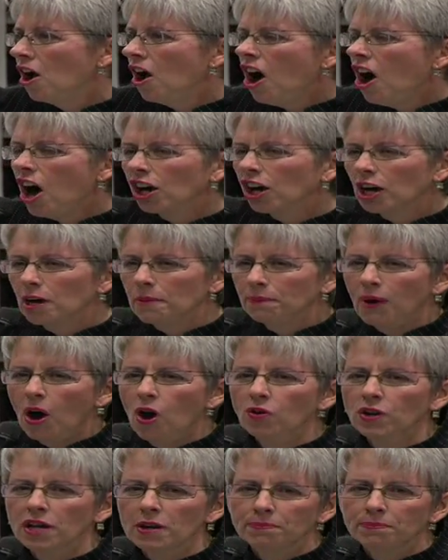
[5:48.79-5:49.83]
are
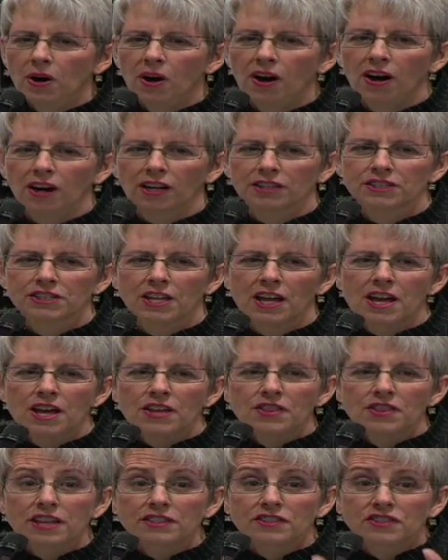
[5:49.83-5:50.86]
component parts that